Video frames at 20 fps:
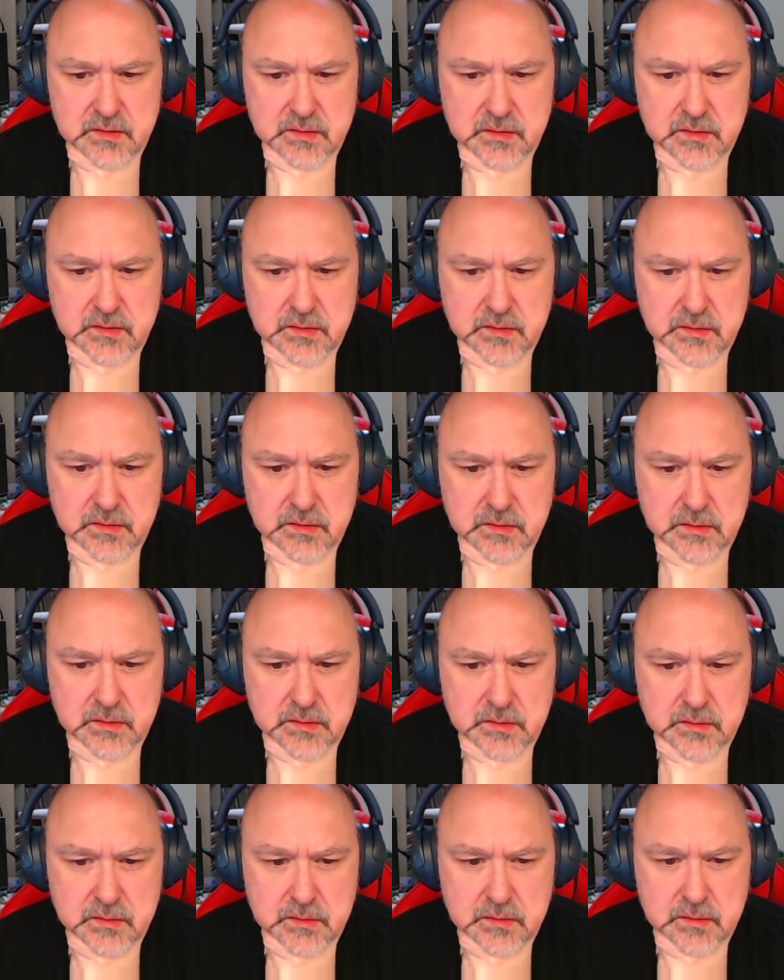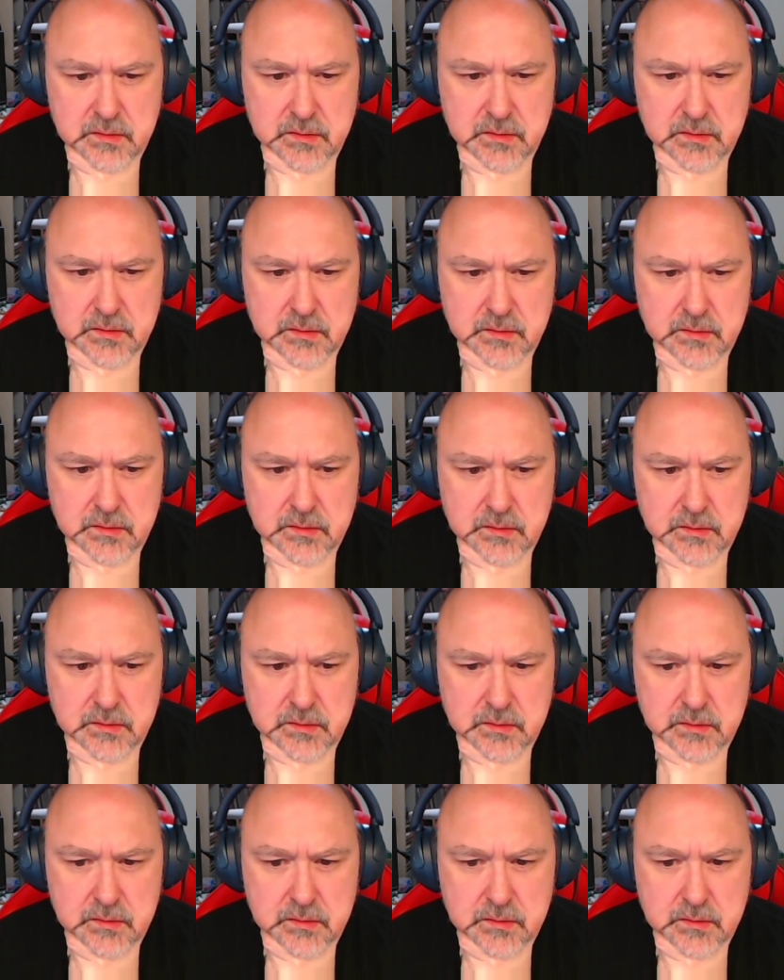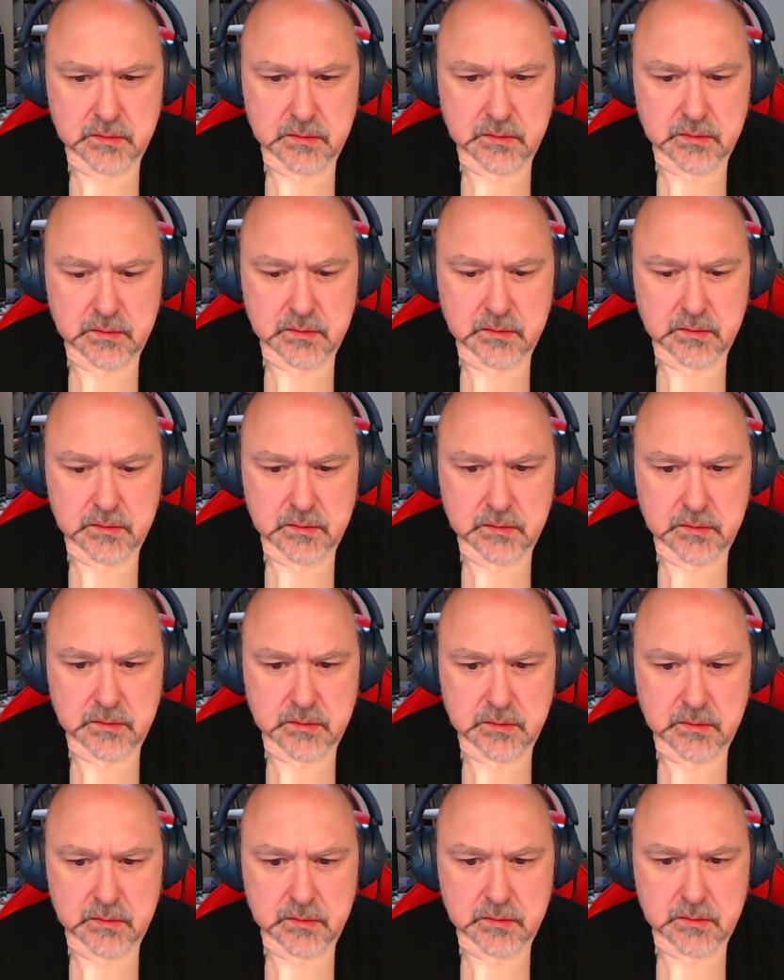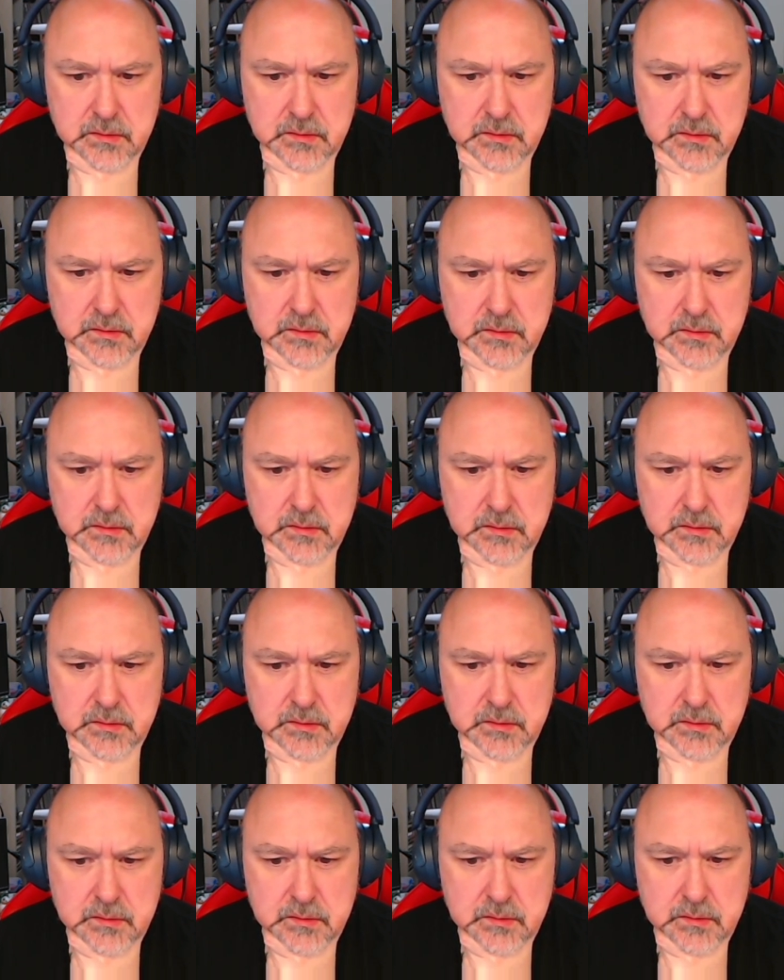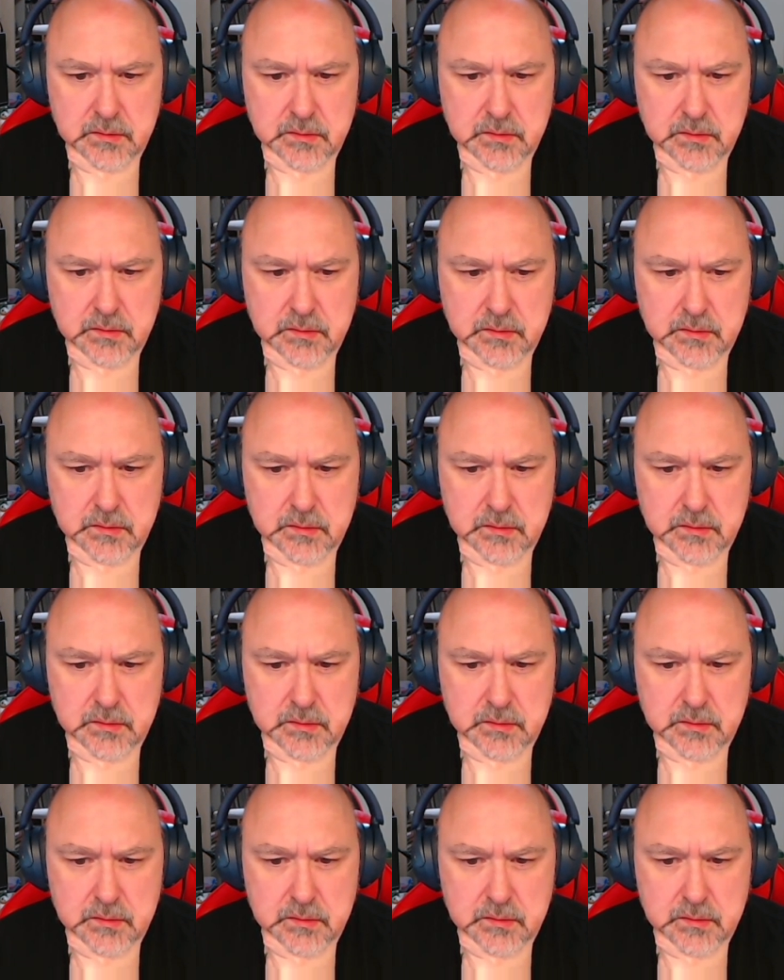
(no one is talking)